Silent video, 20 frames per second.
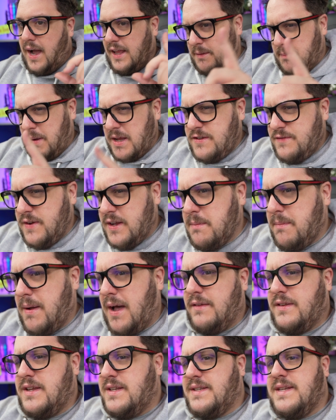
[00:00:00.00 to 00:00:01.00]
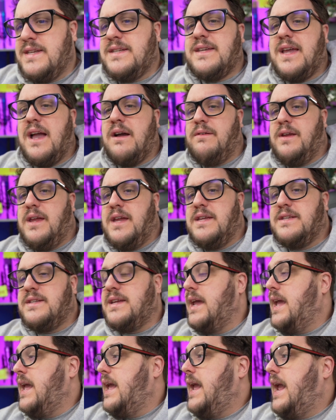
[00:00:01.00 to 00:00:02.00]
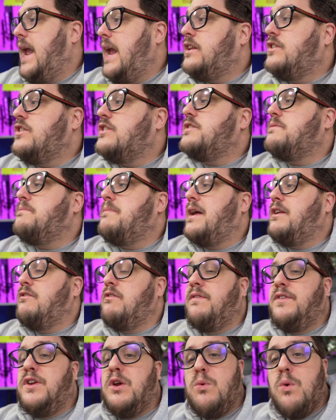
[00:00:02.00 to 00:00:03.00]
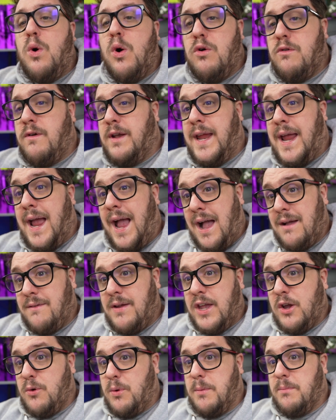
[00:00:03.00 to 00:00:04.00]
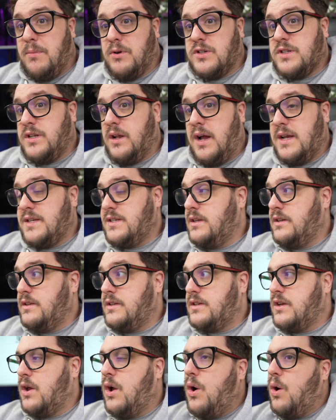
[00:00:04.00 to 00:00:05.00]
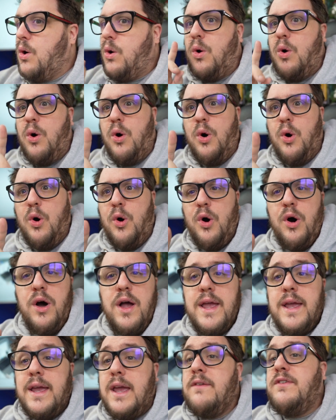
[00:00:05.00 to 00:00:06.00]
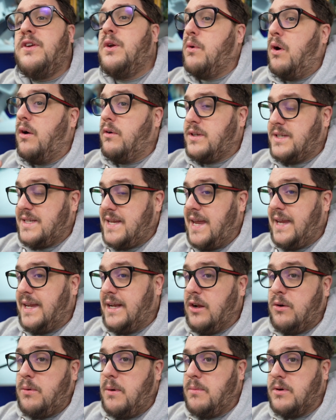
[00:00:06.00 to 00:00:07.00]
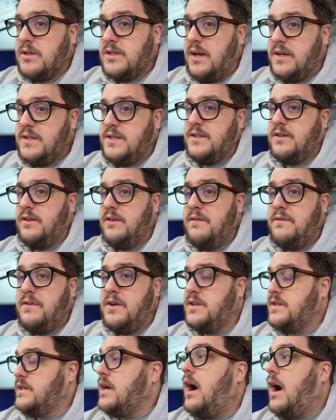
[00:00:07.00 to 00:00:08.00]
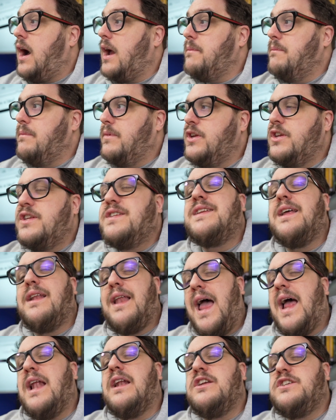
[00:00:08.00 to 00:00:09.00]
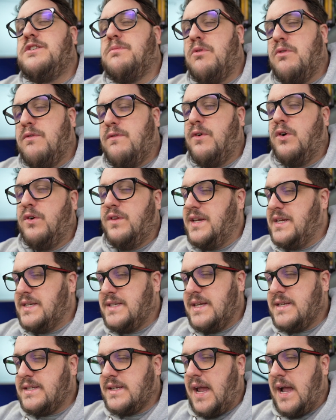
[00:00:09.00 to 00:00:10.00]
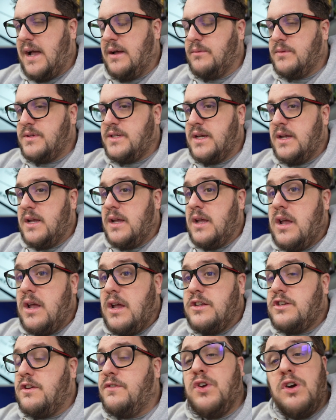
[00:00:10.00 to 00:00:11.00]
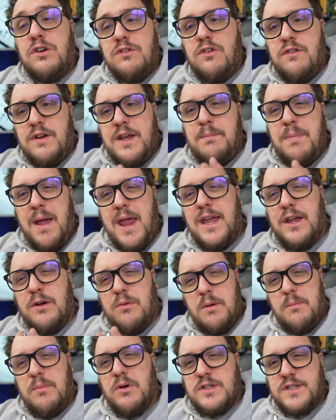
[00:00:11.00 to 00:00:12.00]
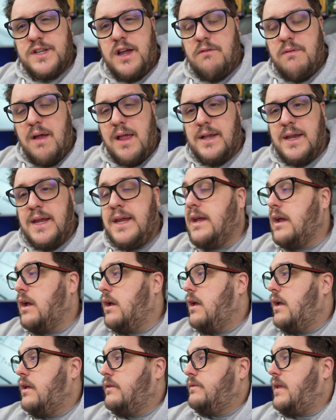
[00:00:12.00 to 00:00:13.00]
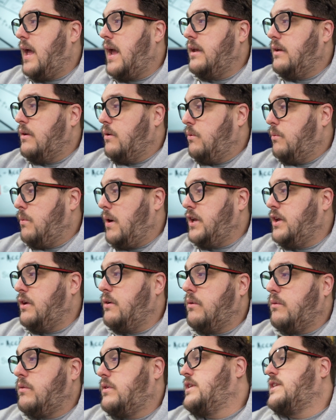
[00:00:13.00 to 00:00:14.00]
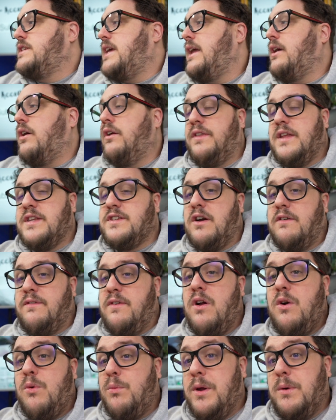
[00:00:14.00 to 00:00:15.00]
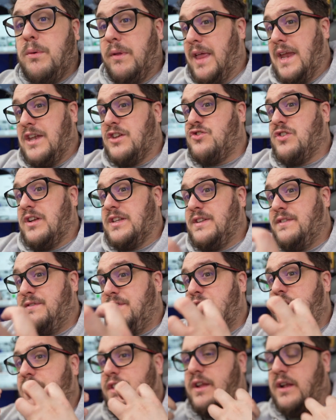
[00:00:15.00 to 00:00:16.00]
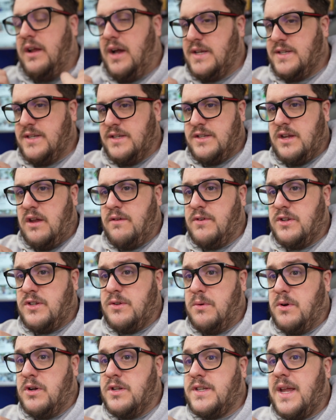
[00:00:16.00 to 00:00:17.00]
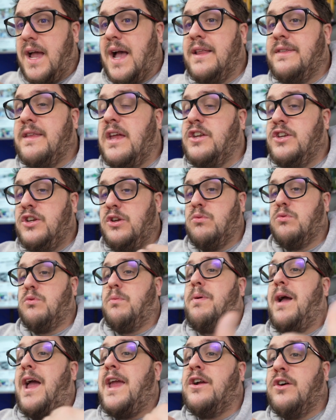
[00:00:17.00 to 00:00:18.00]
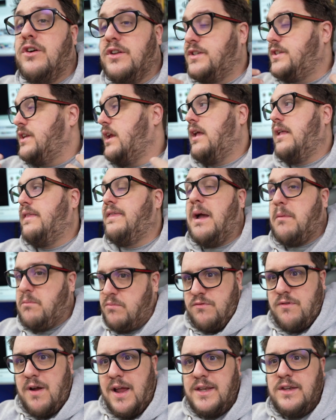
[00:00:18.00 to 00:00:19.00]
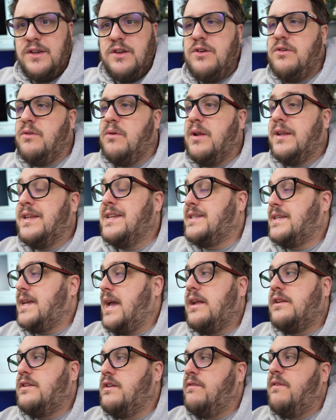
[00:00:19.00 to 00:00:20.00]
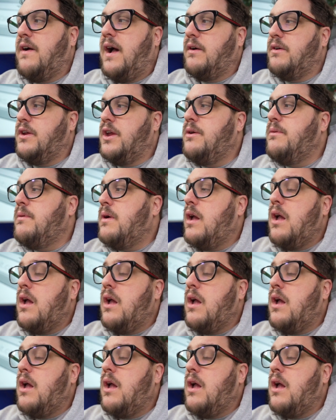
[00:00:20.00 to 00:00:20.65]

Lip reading: And the best thing about this discount is it doesn't matter if you already have a QuickBooks license or if you are taking a QuickBooks license on the first time, you're still eligible for these discounts. So if you're already paying QuickBooks directly, then when you take on this offer, we will then transfer the license over to us and then you will pay us that brand new discounted value.